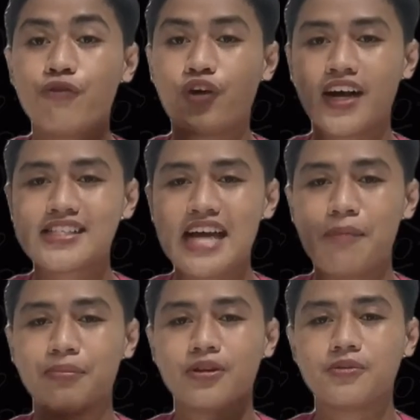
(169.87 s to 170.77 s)
For
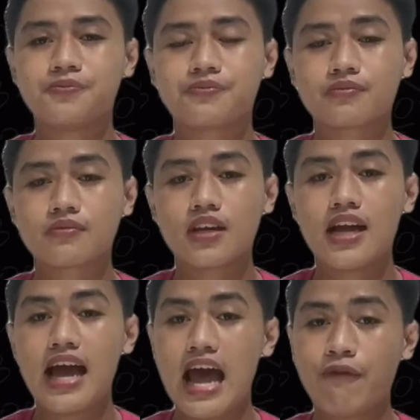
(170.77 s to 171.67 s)
example,
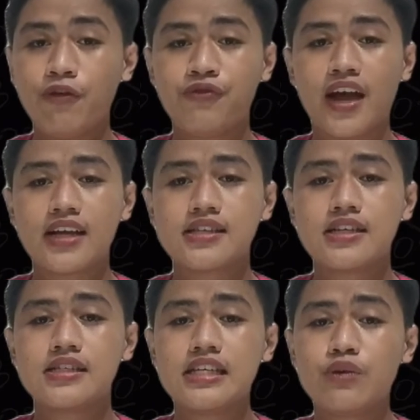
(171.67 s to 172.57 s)
f of x
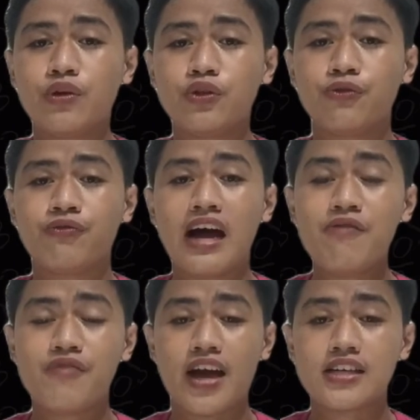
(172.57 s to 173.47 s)
is equal to
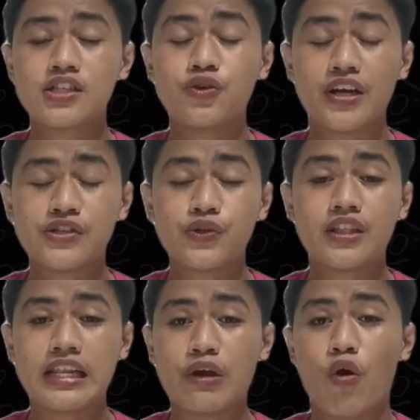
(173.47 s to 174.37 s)
5x raised to
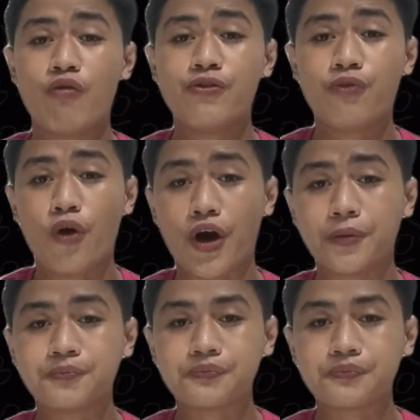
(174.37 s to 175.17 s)
3 over 4.